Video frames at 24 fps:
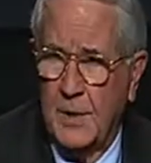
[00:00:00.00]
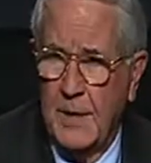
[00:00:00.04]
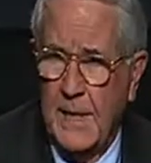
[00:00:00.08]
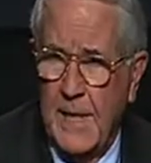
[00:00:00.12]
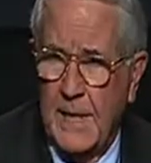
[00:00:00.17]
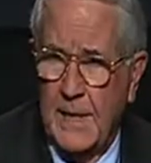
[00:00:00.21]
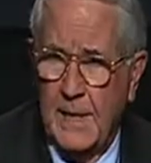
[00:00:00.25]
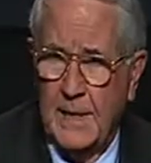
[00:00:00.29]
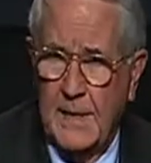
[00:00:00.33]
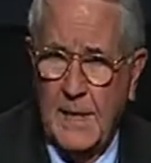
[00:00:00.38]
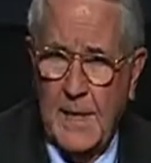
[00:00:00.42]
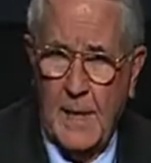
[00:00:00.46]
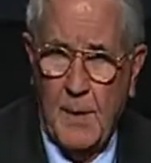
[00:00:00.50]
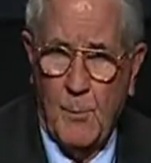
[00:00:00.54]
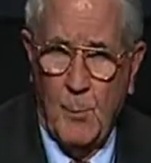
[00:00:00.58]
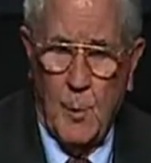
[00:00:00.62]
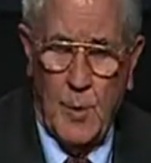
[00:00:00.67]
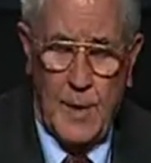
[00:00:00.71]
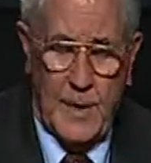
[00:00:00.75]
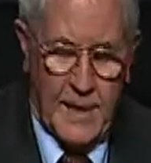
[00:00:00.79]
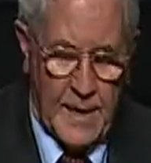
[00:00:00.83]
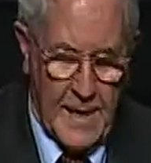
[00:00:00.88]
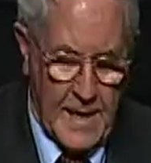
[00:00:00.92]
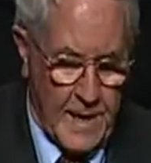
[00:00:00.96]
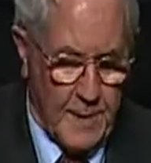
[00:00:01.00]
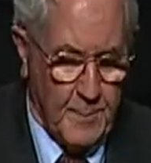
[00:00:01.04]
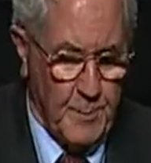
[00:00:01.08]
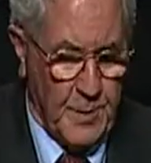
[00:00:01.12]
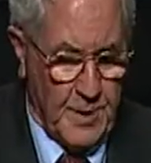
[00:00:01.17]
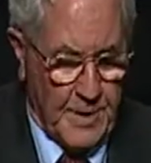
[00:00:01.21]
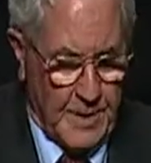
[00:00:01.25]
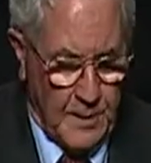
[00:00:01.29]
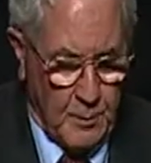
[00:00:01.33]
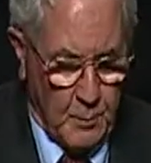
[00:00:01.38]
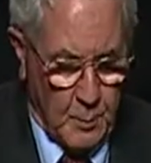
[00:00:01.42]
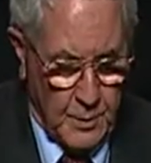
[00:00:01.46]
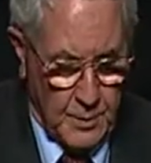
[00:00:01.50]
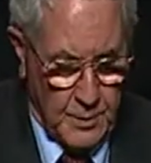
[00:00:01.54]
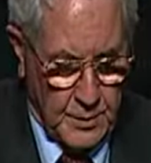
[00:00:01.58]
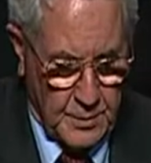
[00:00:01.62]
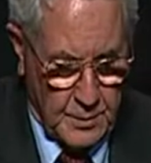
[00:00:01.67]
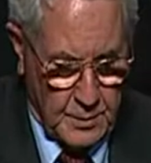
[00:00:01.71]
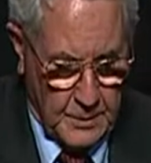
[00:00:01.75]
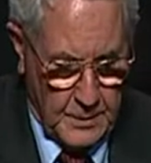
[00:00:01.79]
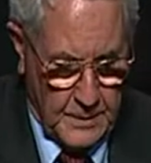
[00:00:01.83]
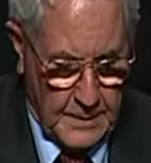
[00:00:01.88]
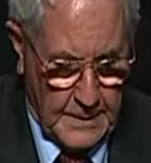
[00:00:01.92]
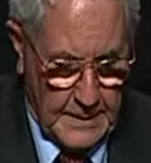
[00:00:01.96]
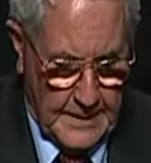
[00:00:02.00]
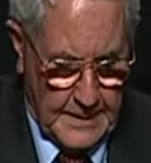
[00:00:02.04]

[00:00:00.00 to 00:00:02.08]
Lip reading: nighttime we got, but it was